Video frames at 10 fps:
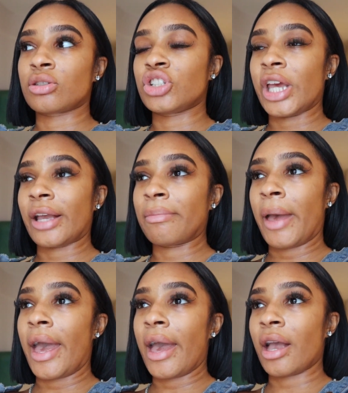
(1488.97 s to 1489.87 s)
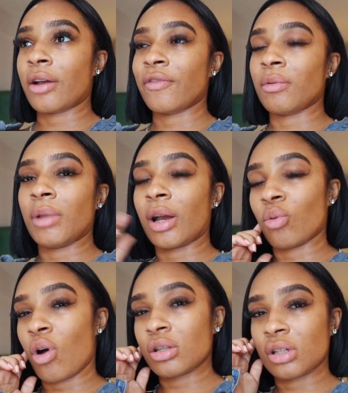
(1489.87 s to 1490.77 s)
check bag from like
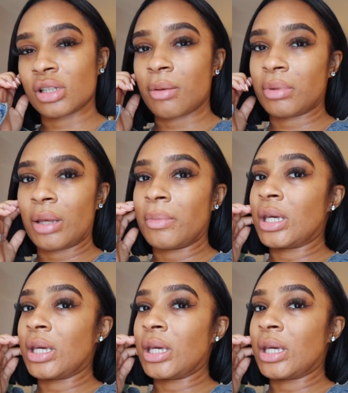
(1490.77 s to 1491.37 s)
Ross or something.